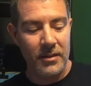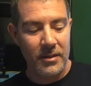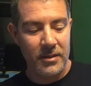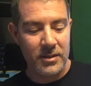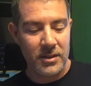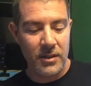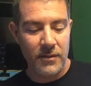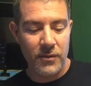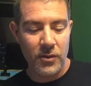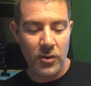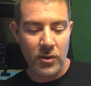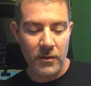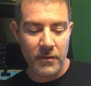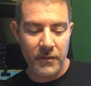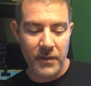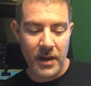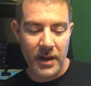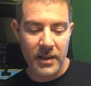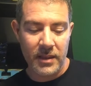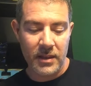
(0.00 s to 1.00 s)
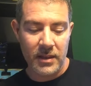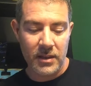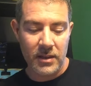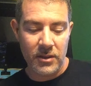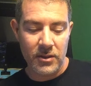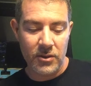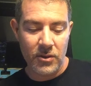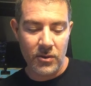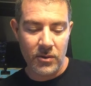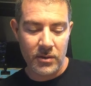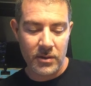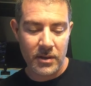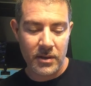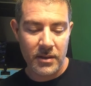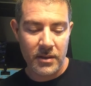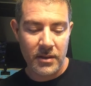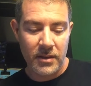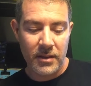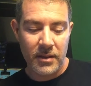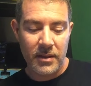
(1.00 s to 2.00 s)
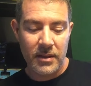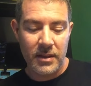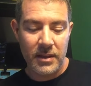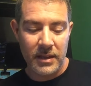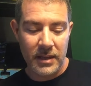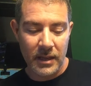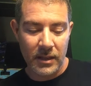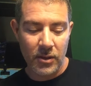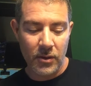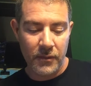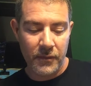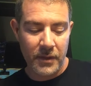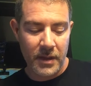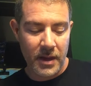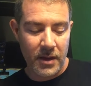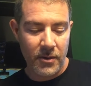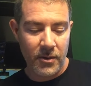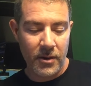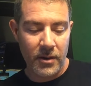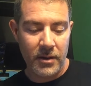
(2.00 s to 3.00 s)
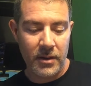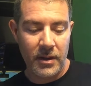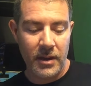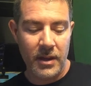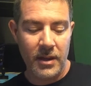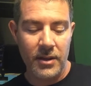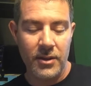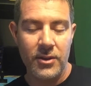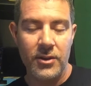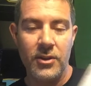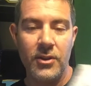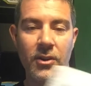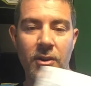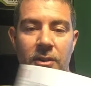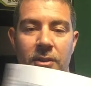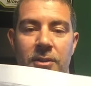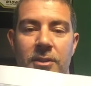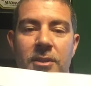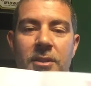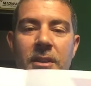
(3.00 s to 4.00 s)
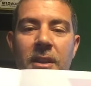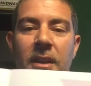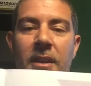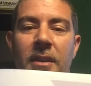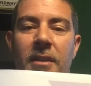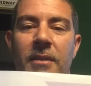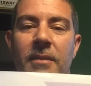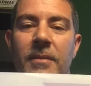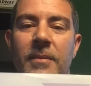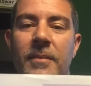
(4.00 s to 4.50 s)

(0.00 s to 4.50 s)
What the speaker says: See if you can find the yolk, yellow flower, and a yardstick.